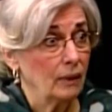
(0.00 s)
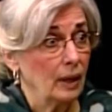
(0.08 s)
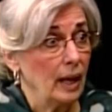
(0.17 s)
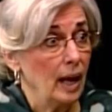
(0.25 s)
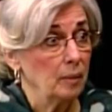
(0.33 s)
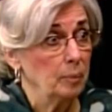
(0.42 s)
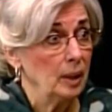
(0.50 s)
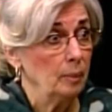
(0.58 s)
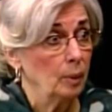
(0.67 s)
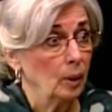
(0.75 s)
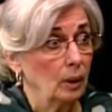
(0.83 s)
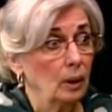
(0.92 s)
that had
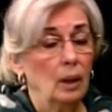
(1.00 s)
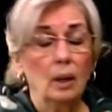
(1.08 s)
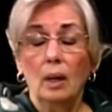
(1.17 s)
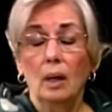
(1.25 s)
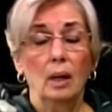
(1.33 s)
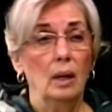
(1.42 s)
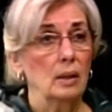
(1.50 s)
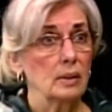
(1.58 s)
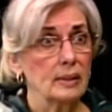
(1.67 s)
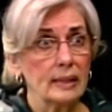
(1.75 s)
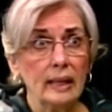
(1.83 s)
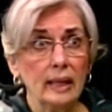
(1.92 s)
people
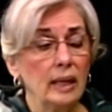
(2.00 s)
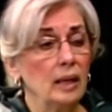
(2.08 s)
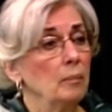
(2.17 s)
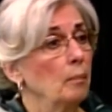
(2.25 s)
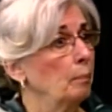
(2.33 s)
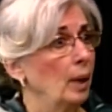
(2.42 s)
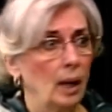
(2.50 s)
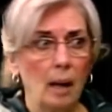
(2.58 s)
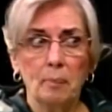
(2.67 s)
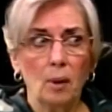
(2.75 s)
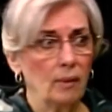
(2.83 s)
singing, but up mm-hmm.